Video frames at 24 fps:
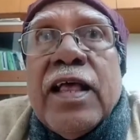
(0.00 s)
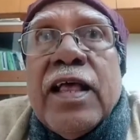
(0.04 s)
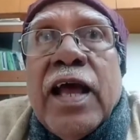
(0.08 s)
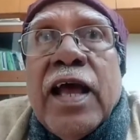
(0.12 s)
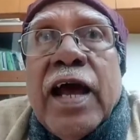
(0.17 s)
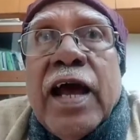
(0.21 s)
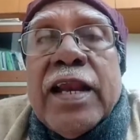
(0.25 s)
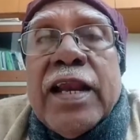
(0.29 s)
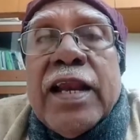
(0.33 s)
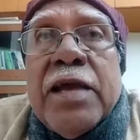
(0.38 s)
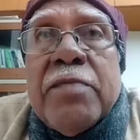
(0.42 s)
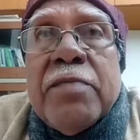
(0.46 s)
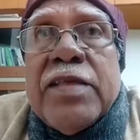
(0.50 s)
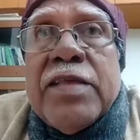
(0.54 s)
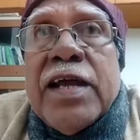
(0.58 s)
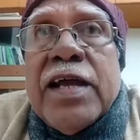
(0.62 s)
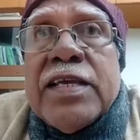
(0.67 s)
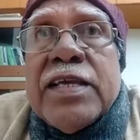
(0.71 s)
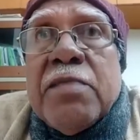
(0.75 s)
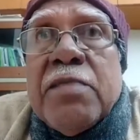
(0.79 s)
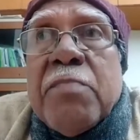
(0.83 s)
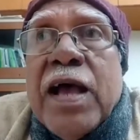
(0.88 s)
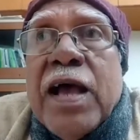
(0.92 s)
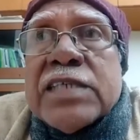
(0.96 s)
And if there is
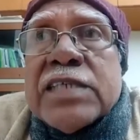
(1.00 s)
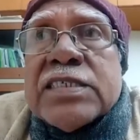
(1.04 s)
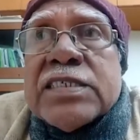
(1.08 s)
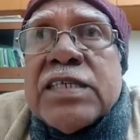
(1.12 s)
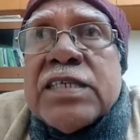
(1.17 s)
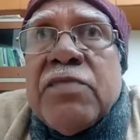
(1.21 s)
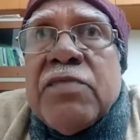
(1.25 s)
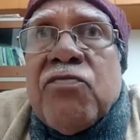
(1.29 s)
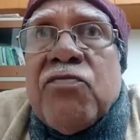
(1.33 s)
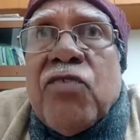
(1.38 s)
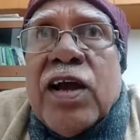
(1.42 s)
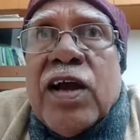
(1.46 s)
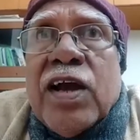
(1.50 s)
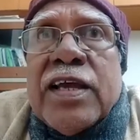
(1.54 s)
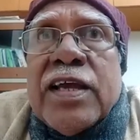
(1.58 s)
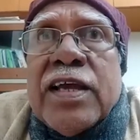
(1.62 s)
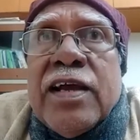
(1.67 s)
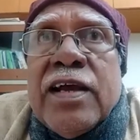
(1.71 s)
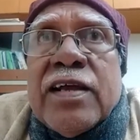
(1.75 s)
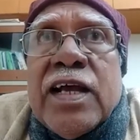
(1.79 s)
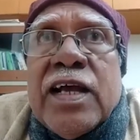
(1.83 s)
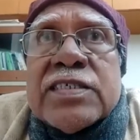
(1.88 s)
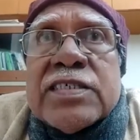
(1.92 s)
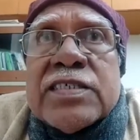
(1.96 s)
a massive working
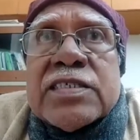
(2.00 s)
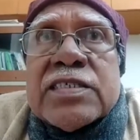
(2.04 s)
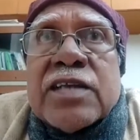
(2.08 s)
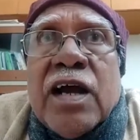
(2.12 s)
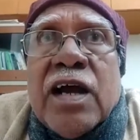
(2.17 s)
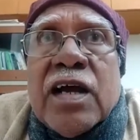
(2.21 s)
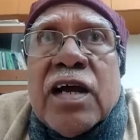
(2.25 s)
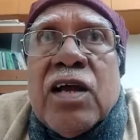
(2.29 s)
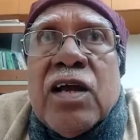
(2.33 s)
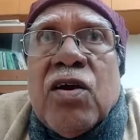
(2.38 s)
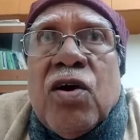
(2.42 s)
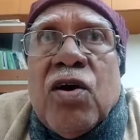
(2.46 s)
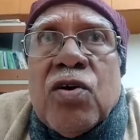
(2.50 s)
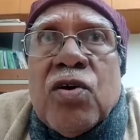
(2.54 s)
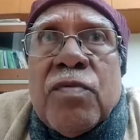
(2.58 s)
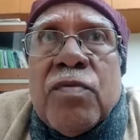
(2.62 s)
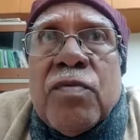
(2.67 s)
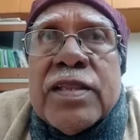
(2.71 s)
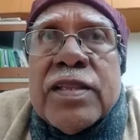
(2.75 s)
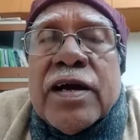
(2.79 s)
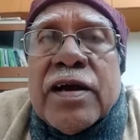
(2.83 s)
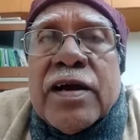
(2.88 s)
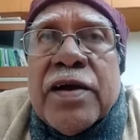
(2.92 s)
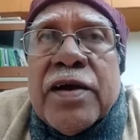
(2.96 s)
class struggle all over
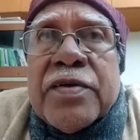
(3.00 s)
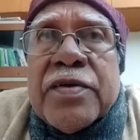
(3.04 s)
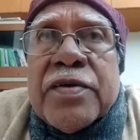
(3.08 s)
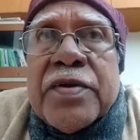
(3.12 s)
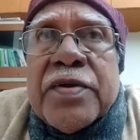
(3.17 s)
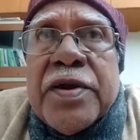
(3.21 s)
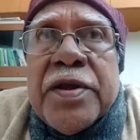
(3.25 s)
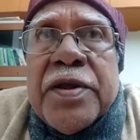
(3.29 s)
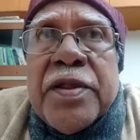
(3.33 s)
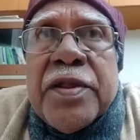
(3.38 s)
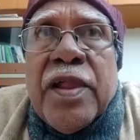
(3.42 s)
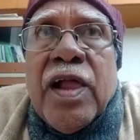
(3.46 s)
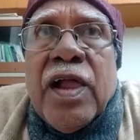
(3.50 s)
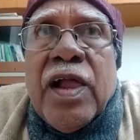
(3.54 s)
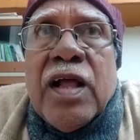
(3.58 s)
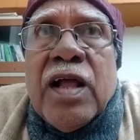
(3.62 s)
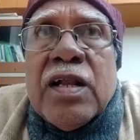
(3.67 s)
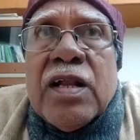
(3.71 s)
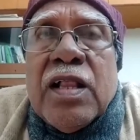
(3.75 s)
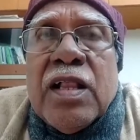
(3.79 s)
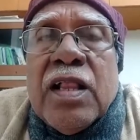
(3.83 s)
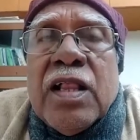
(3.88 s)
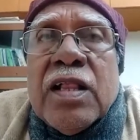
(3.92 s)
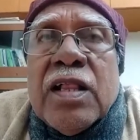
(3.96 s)
the country,
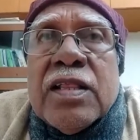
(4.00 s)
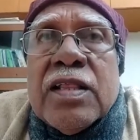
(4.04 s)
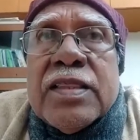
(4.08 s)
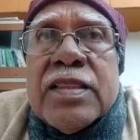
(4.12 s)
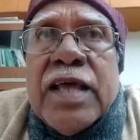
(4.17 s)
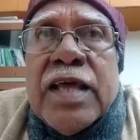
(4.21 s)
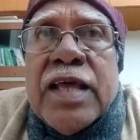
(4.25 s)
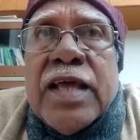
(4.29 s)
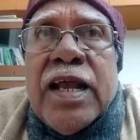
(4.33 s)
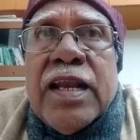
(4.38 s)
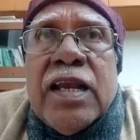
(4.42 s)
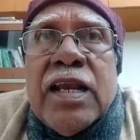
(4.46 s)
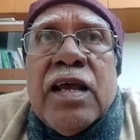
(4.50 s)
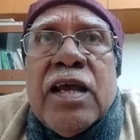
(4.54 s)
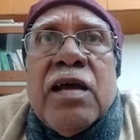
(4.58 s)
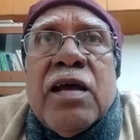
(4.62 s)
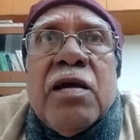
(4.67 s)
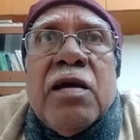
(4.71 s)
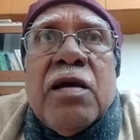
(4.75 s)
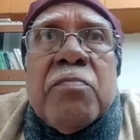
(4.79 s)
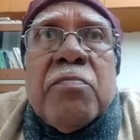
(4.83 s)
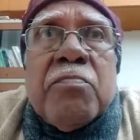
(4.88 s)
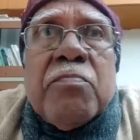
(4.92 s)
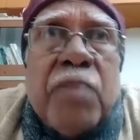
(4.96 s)
then
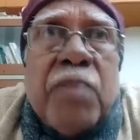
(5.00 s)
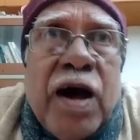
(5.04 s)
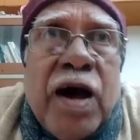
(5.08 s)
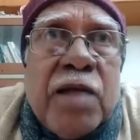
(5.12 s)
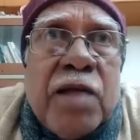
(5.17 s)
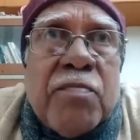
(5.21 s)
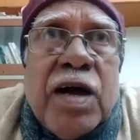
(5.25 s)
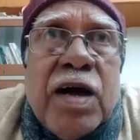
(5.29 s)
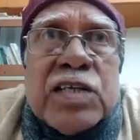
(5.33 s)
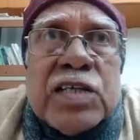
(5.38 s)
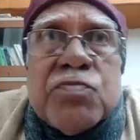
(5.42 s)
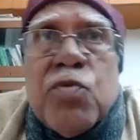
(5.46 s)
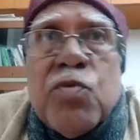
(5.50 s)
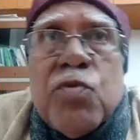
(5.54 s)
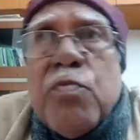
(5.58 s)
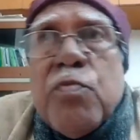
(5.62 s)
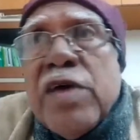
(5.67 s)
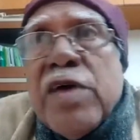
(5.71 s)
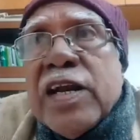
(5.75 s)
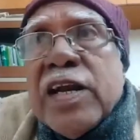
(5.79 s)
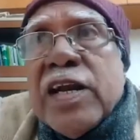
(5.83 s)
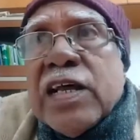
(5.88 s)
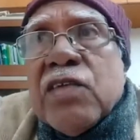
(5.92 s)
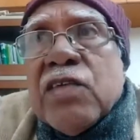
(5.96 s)
farmers'
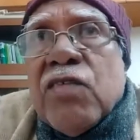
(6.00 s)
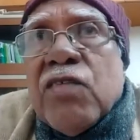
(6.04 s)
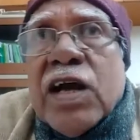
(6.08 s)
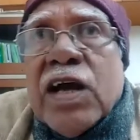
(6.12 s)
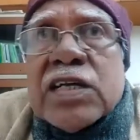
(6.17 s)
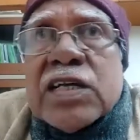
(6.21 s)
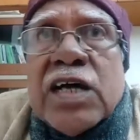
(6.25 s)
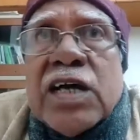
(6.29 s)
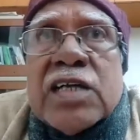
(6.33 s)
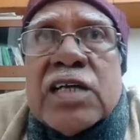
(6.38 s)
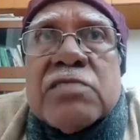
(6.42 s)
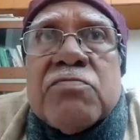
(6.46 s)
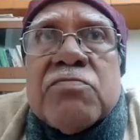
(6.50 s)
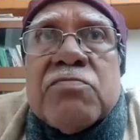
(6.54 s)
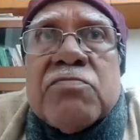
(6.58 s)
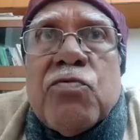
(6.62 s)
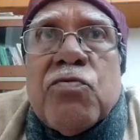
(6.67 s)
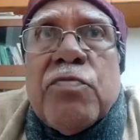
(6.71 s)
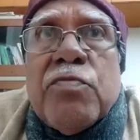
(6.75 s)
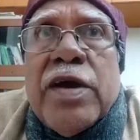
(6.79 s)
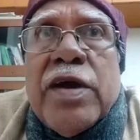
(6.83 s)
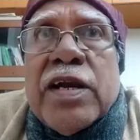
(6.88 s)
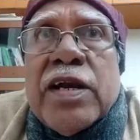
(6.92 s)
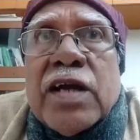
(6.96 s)
movement and workers'
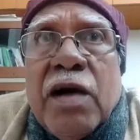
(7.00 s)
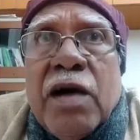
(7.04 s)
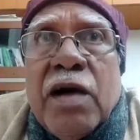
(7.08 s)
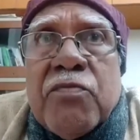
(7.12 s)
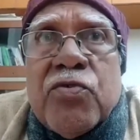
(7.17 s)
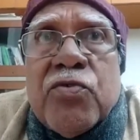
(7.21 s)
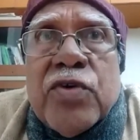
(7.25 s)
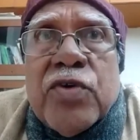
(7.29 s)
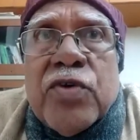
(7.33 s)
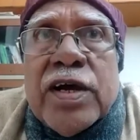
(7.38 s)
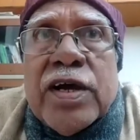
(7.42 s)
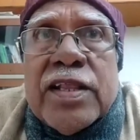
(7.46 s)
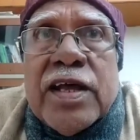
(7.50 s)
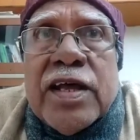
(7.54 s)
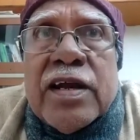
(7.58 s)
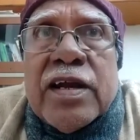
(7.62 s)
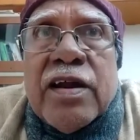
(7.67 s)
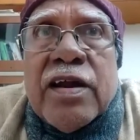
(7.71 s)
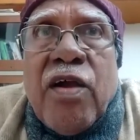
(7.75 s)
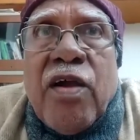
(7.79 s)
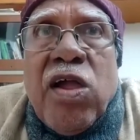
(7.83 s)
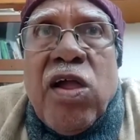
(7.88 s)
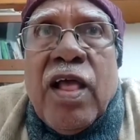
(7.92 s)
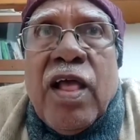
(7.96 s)
movement come together
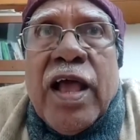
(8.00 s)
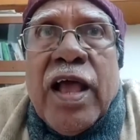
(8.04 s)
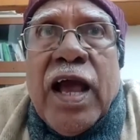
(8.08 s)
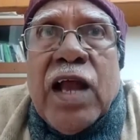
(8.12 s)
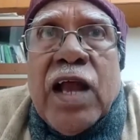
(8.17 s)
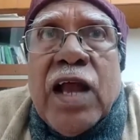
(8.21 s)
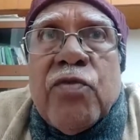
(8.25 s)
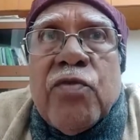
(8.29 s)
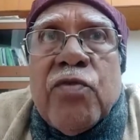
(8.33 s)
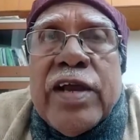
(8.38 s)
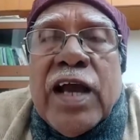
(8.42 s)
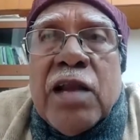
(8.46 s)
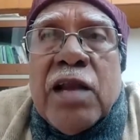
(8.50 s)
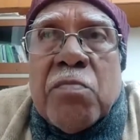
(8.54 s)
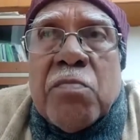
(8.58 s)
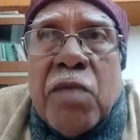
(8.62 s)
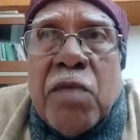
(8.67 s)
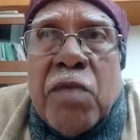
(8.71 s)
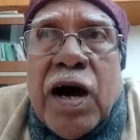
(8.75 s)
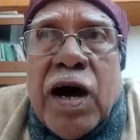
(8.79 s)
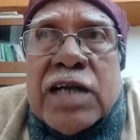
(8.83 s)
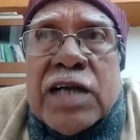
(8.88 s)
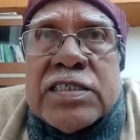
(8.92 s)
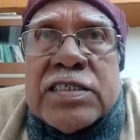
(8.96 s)
and we can
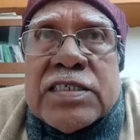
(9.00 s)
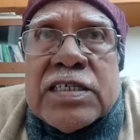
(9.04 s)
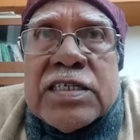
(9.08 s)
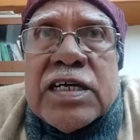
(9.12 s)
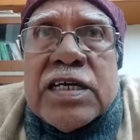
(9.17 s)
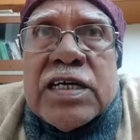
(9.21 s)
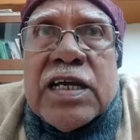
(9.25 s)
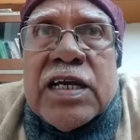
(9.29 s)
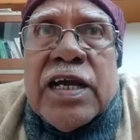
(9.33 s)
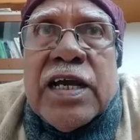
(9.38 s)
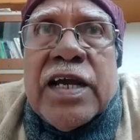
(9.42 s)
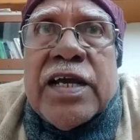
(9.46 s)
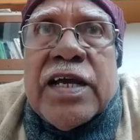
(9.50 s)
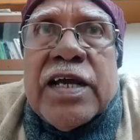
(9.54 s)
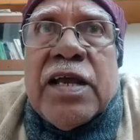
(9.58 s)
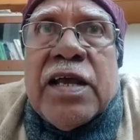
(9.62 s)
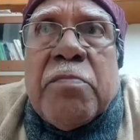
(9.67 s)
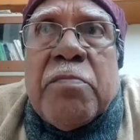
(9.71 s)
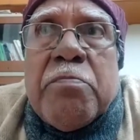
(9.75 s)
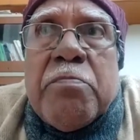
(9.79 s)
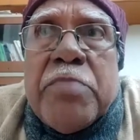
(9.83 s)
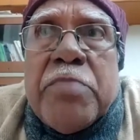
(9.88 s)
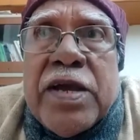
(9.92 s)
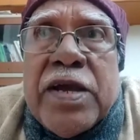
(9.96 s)
merge in a
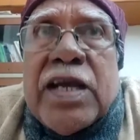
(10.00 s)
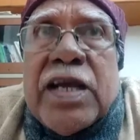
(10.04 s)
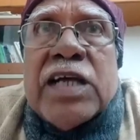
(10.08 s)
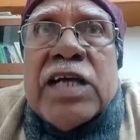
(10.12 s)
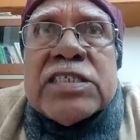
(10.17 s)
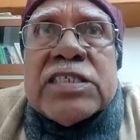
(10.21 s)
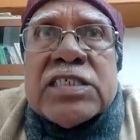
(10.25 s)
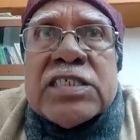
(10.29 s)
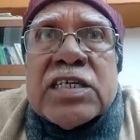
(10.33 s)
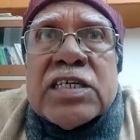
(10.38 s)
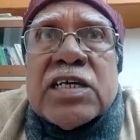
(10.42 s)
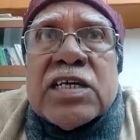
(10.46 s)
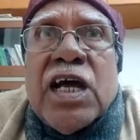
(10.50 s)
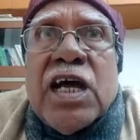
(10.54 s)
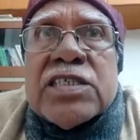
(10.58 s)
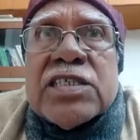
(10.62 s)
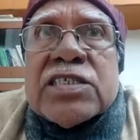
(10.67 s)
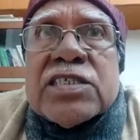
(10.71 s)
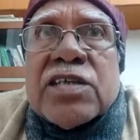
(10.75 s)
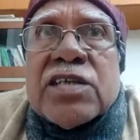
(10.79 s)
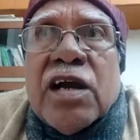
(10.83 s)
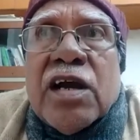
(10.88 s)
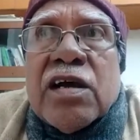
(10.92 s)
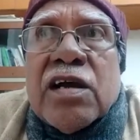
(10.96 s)
biggest class
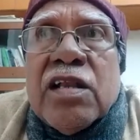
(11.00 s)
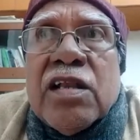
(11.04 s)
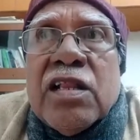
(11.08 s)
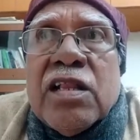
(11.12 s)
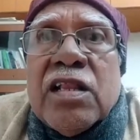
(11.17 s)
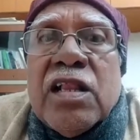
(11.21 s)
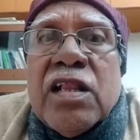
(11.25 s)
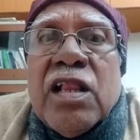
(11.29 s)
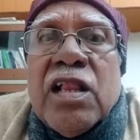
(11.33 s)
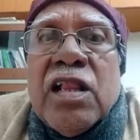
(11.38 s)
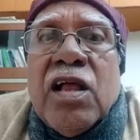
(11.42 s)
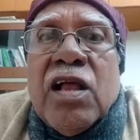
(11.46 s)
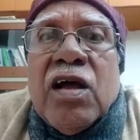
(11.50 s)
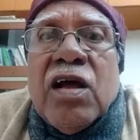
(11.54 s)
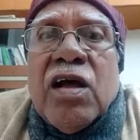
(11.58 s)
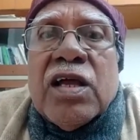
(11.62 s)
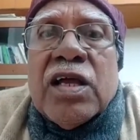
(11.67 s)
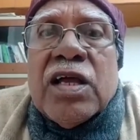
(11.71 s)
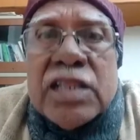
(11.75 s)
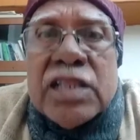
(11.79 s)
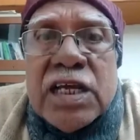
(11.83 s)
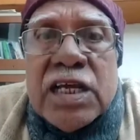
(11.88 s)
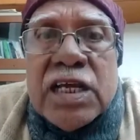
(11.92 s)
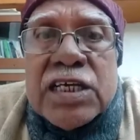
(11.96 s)
struggle
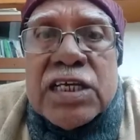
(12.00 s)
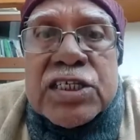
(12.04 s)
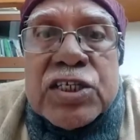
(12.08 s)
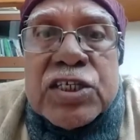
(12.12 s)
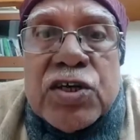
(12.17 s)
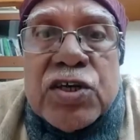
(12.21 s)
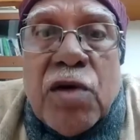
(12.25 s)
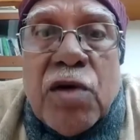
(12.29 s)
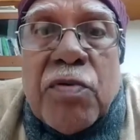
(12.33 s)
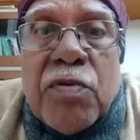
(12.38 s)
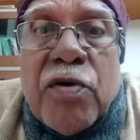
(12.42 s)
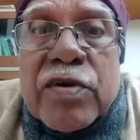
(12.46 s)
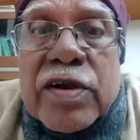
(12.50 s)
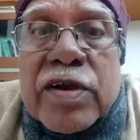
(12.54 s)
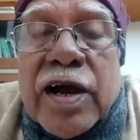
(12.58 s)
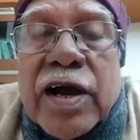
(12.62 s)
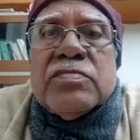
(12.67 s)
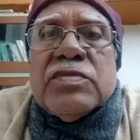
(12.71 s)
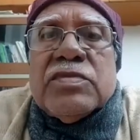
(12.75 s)
in the history of our country.